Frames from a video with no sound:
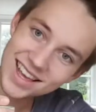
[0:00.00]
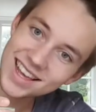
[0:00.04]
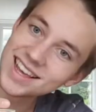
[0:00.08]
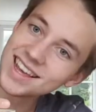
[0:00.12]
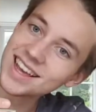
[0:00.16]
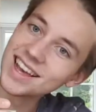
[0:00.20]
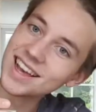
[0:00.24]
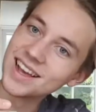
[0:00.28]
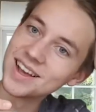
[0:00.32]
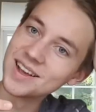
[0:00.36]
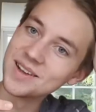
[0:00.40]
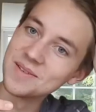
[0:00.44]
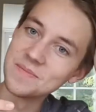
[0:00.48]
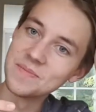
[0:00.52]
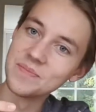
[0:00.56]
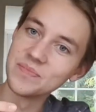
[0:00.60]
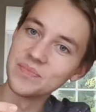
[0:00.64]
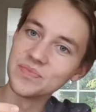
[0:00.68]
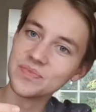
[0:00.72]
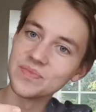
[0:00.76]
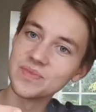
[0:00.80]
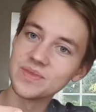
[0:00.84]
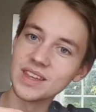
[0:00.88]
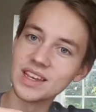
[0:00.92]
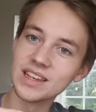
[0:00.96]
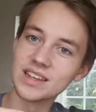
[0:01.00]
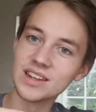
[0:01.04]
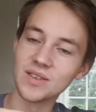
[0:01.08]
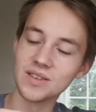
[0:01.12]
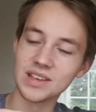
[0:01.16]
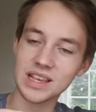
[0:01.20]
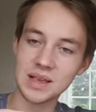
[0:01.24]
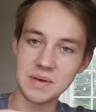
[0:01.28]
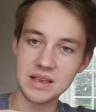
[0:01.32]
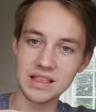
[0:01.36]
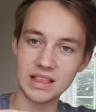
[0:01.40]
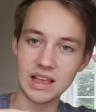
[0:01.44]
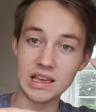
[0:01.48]
It's not
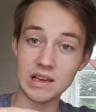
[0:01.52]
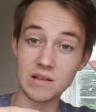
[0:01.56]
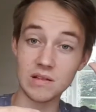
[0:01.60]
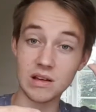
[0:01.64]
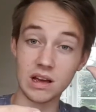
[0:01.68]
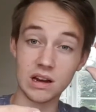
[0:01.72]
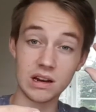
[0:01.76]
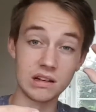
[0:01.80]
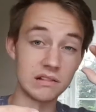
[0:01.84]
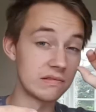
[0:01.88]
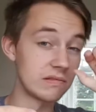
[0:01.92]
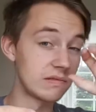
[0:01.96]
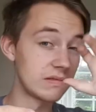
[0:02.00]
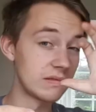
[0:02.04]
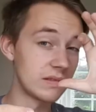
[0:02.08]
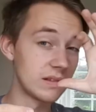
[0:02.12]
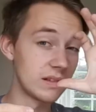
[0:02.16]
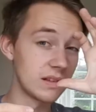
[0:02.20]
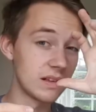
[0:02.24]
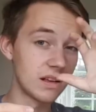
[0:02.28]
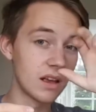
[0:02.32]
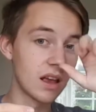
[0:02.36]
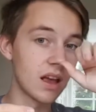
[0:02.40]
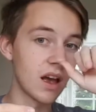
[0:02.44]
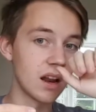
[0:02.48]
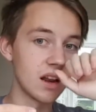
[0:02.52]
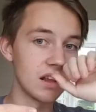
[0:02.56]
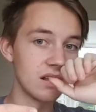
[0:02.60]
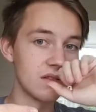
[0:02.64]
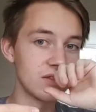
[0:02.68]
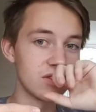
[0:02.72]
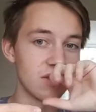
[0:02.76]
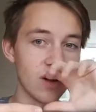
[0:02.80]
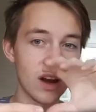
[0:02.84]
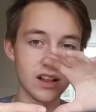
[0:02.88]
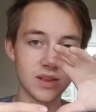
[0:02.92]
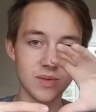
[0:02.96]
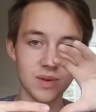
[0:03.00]
something that you're kind of
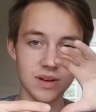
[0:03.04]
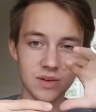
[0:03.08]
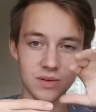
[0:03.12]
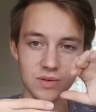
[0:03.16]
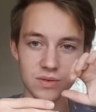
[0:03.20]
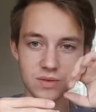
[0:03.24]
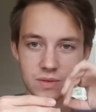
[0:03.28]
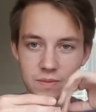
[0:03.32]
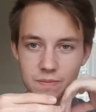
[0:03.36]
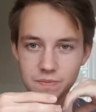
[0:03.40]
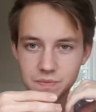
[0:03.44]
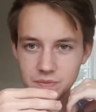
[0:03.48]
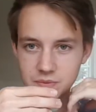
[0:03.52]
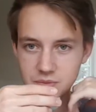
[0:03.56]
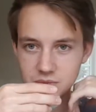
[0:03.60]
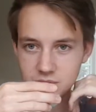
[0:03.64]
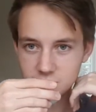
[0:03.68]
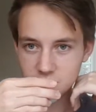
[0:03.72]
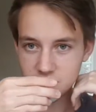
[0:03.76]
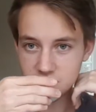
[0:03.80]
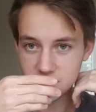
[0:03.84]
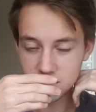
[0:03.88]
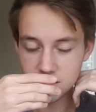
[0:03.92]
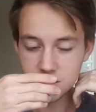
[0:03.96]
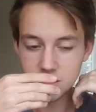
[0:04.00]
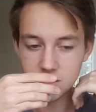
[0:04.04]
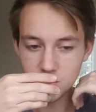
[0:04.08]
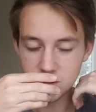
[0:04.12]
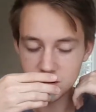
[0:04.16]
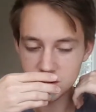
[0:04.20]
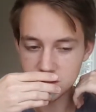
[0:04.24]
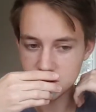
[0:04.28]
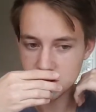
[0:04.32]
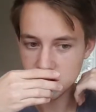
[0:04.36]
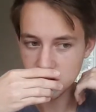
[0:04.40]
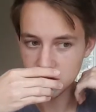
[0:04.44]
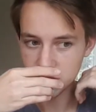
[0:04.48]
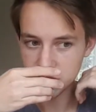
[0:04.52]
trying to ignore, which
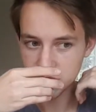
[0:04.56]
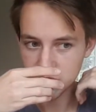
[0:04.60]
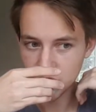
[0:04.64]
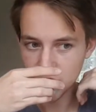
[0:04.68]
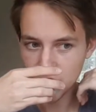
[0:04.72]
is nice.